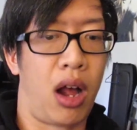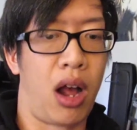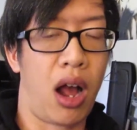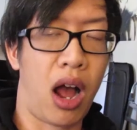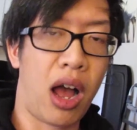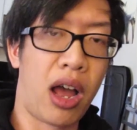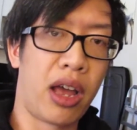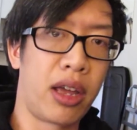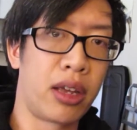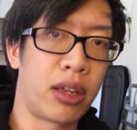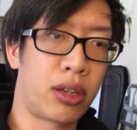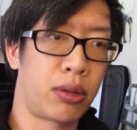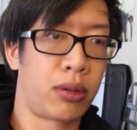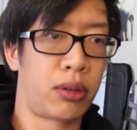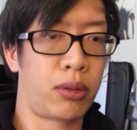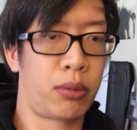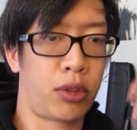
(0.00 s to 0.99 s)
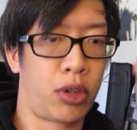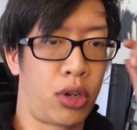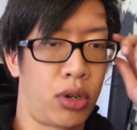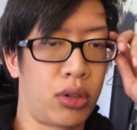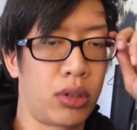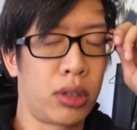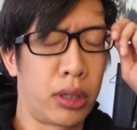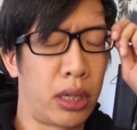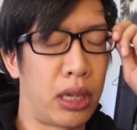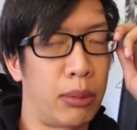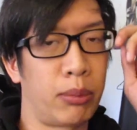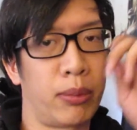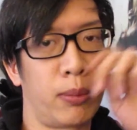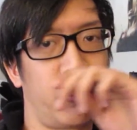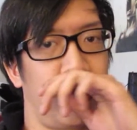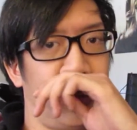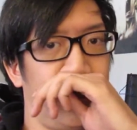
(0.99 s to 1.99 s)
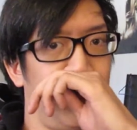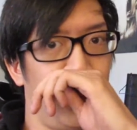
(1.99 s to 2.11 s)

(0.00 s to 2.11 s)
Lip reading: I currently am